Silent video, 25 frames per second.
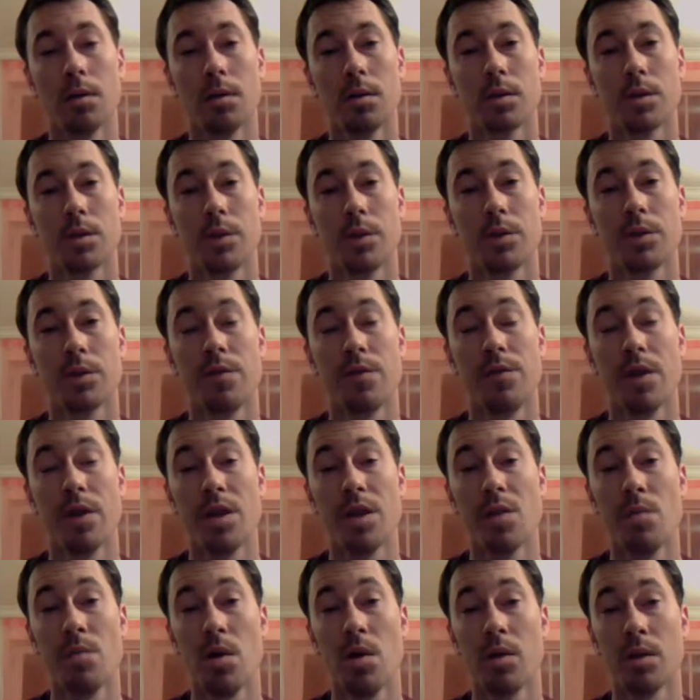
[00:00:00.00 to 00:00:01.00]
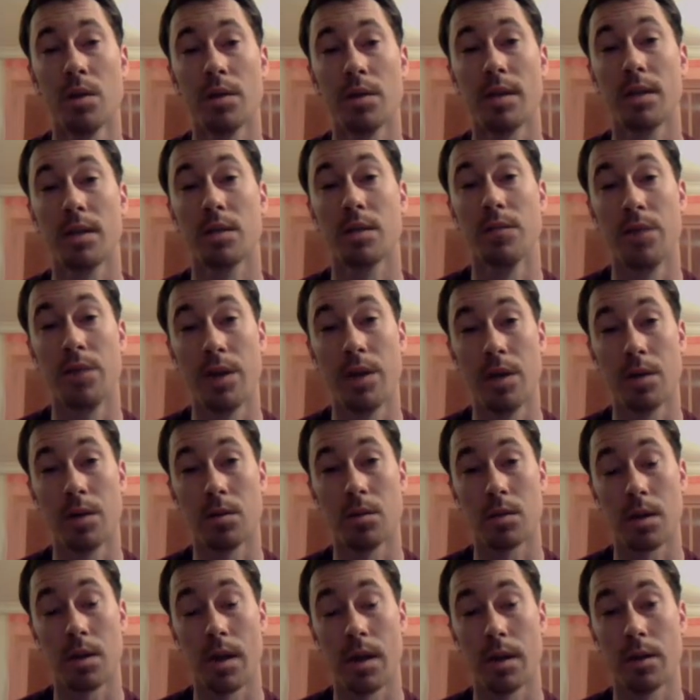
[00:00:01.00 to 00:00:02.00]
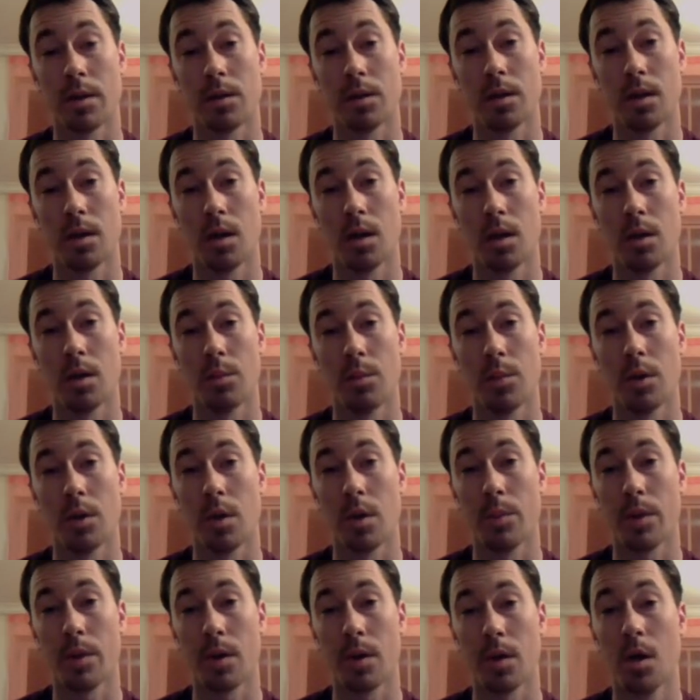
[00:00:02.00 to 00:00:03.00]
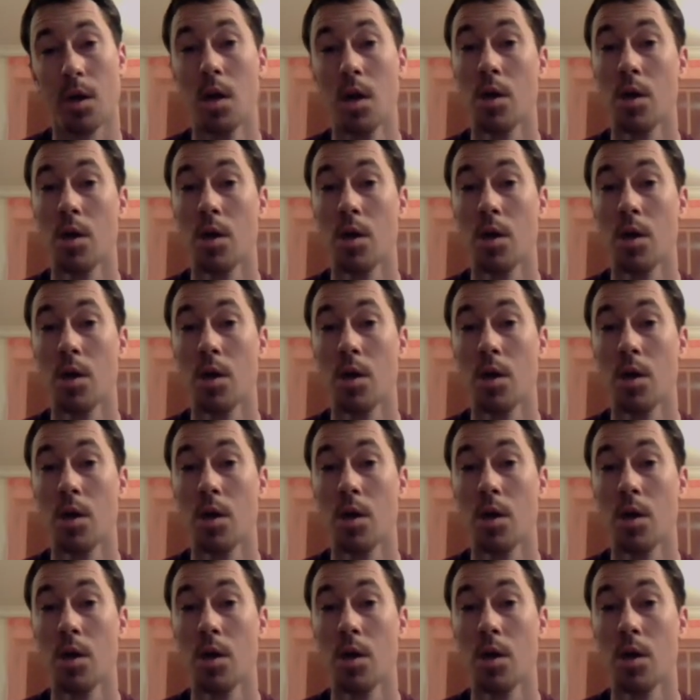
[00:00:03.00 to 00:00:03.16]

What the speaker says: switch to video mode and take some videos that I could put up here.